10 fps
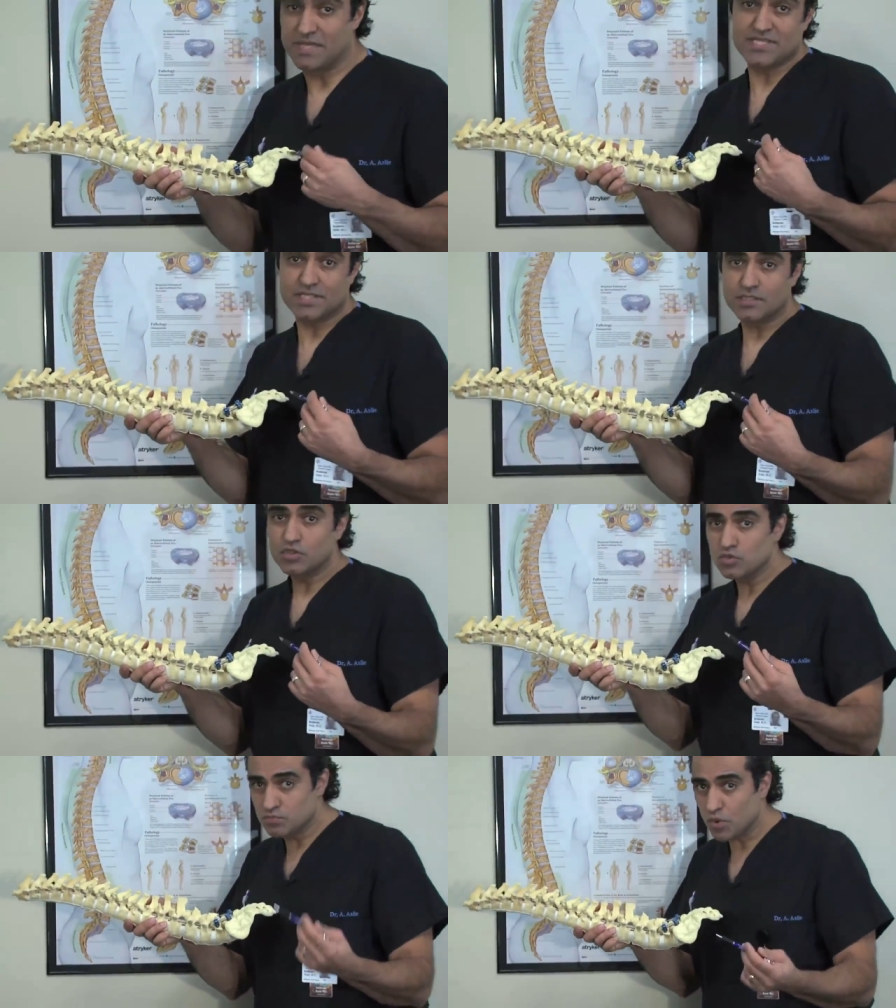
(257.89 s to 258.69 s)
Basically,
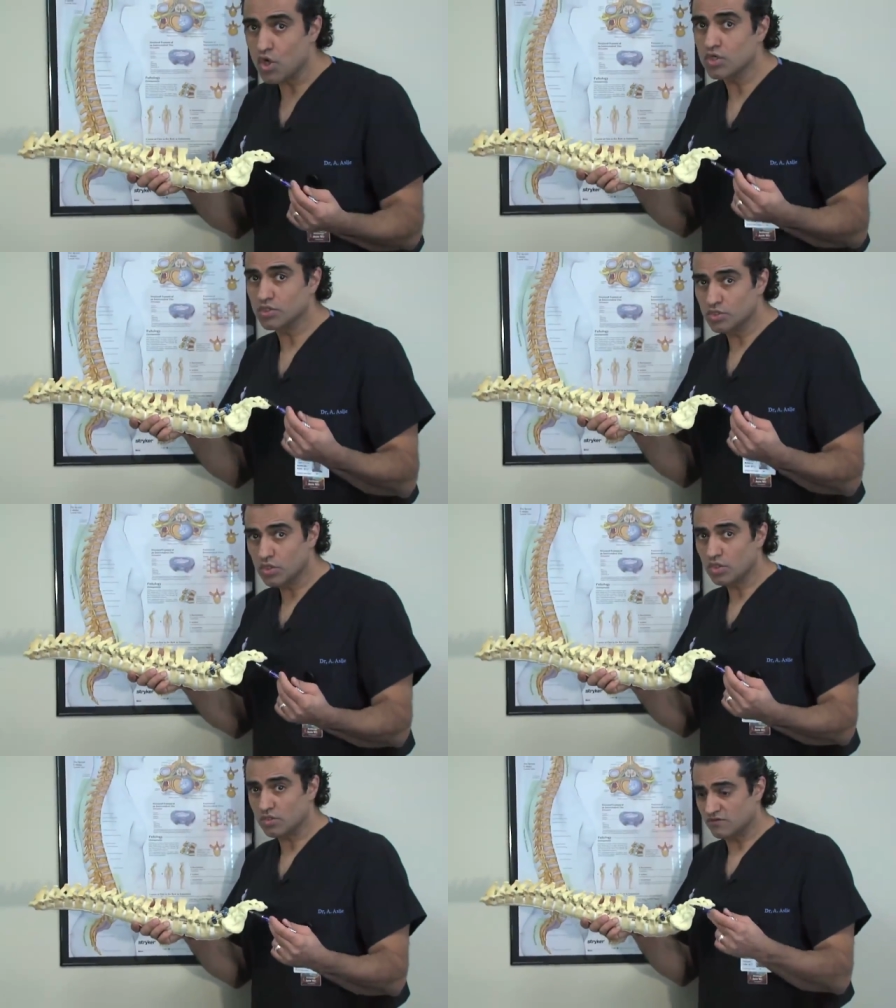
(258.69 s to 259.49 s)
you burn the
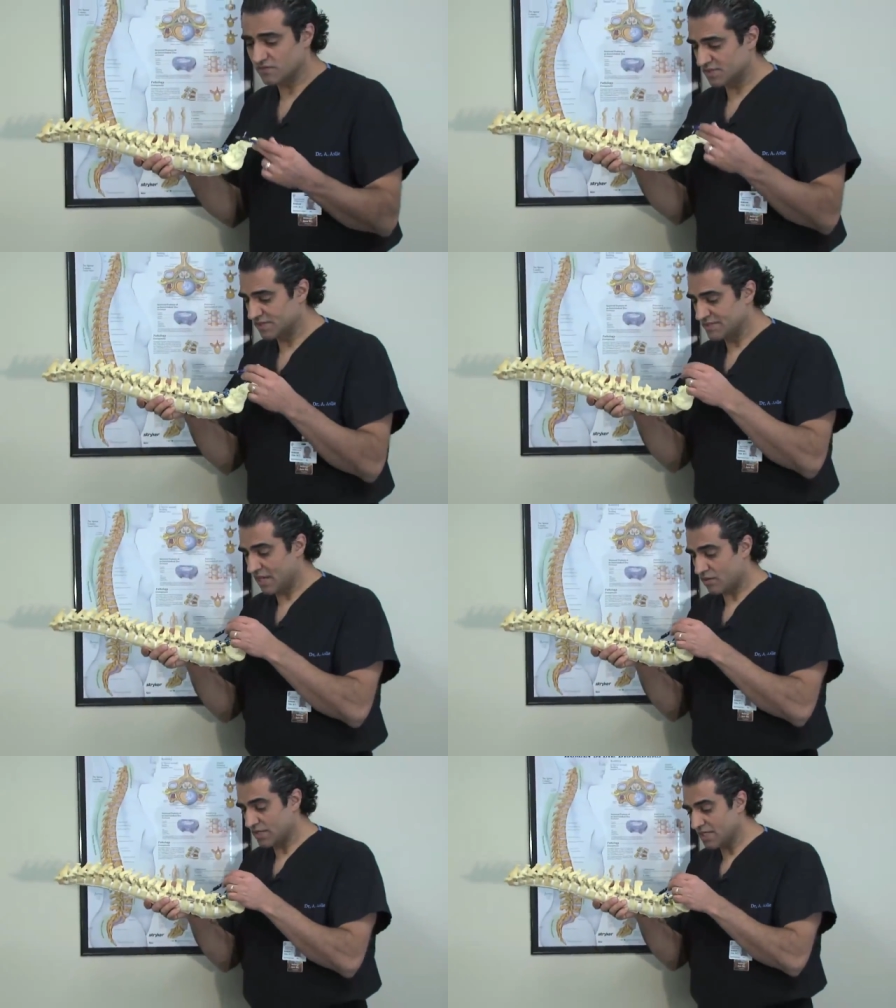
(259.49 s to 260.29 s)
nerves
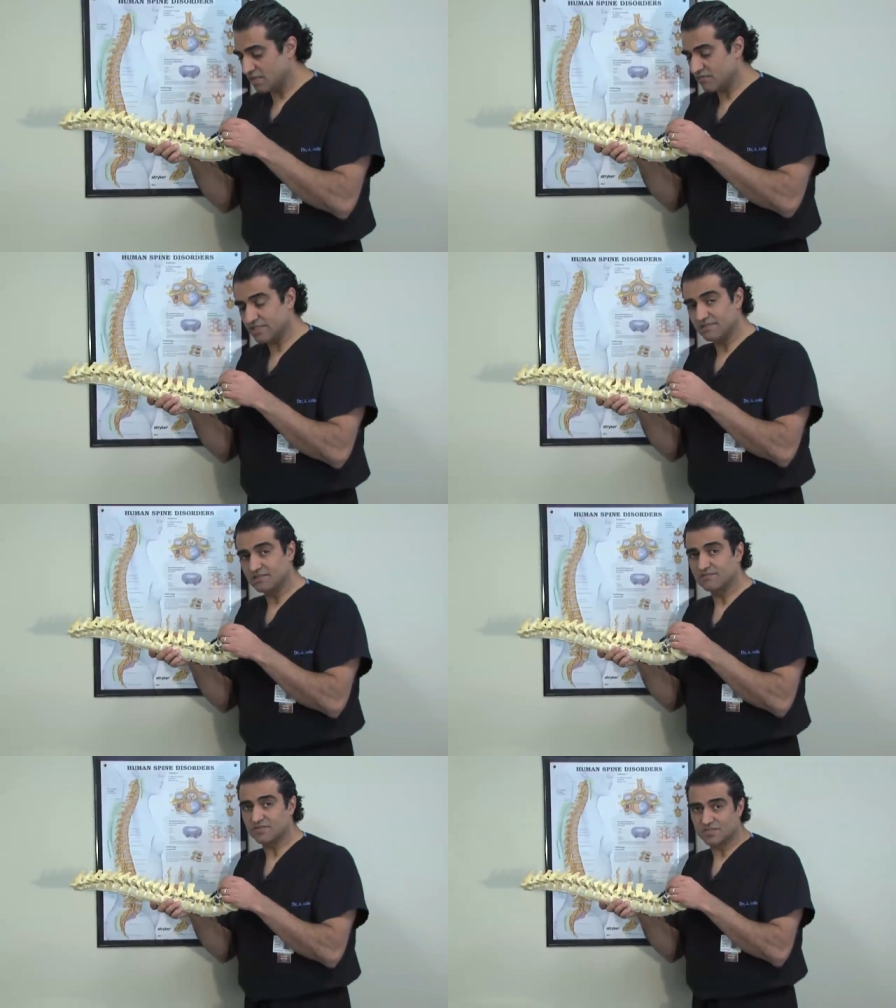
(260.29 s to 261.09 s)
that are innervating
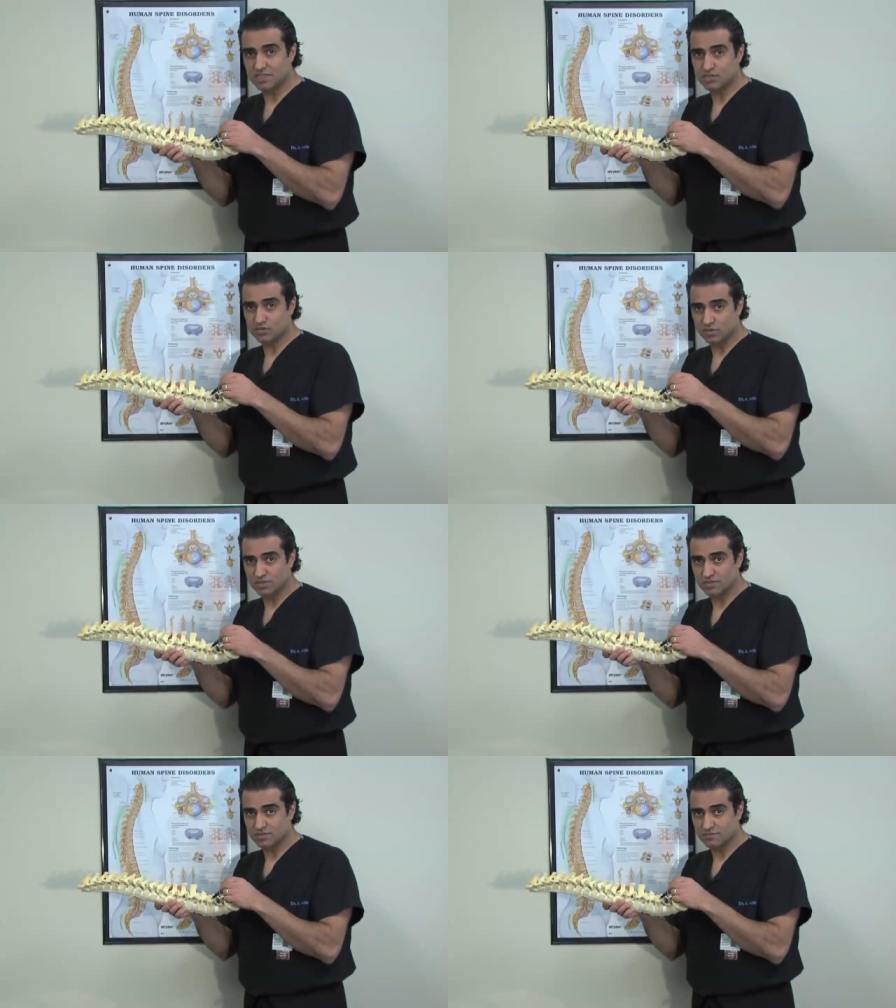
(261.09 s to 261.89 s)
the facet
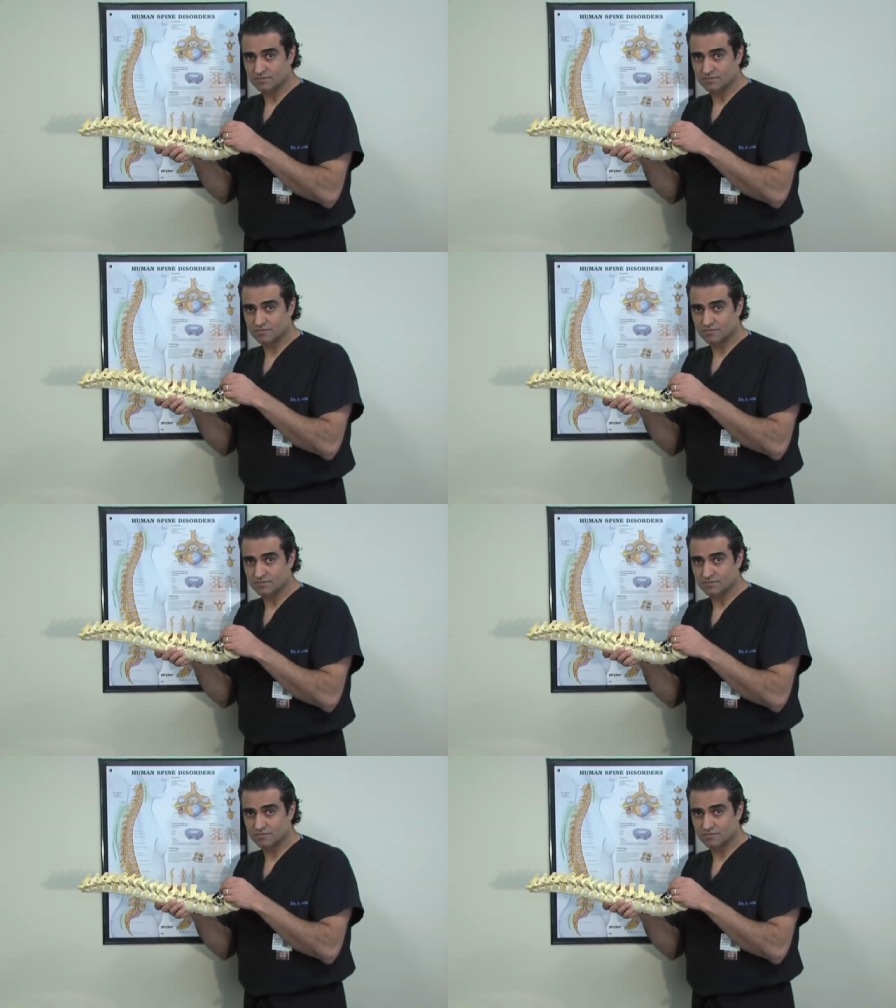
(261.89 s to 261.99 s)
joints.